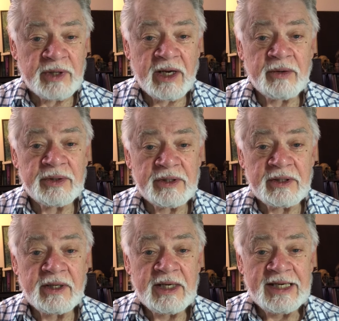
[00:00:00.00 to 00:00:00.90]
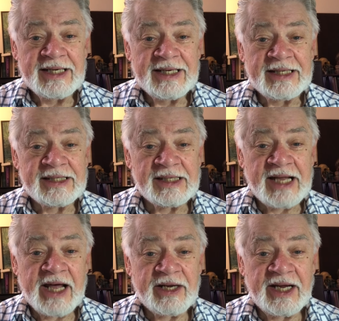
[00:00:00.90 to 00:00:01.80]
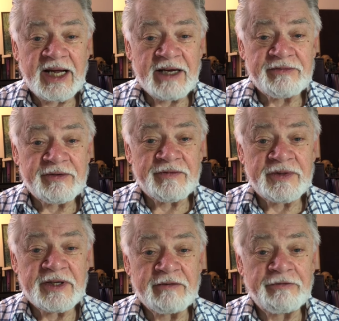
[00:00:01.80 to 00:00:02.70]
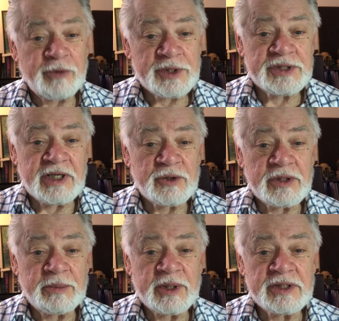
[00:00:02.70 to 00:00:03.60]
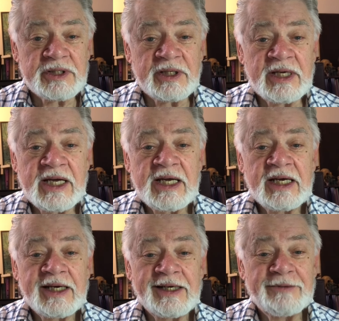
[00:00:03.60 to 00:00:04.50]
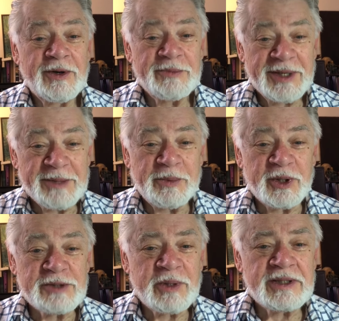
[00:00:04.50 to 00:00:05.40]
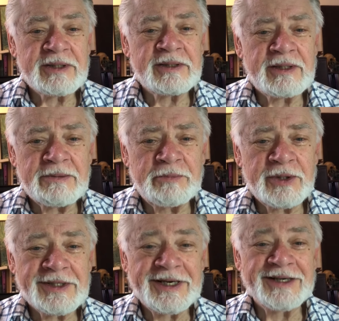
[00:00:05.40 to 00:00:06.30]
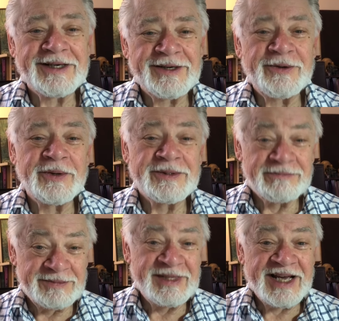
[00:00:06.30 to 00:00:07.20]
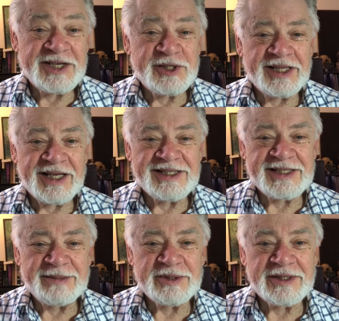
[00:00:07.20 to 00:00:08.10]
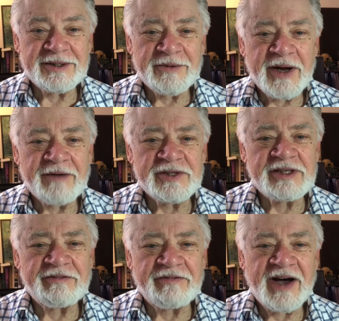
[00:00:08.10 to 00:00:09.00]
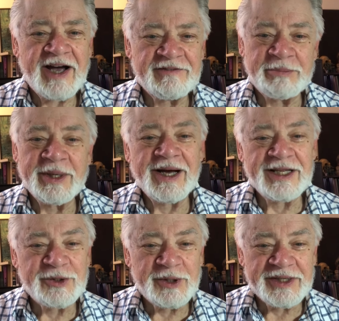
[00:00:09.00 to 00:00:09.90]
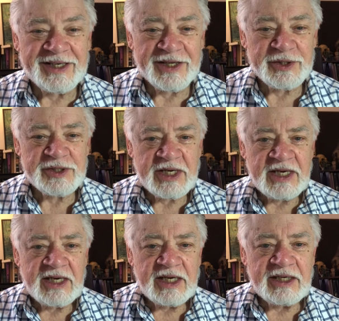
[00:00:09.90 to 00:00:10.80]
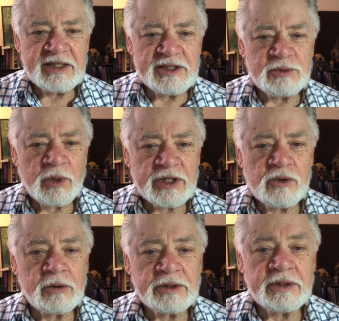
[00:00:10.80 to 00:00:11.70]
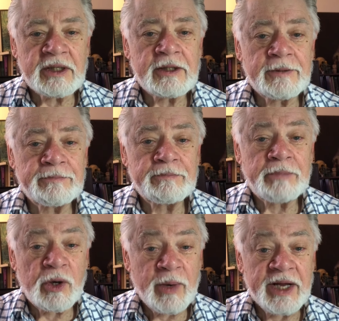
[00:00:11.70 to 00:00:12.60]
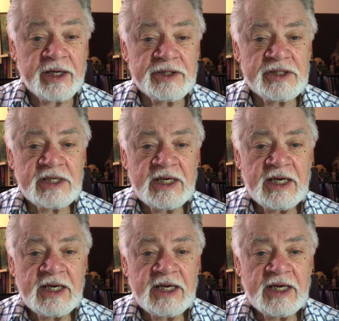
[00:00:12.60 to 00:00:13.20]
now in the latter half of the 4th century BC. He wrote many books, but the book, uh, the essay that seems to have survived beyond all the others is one called um, Poetics.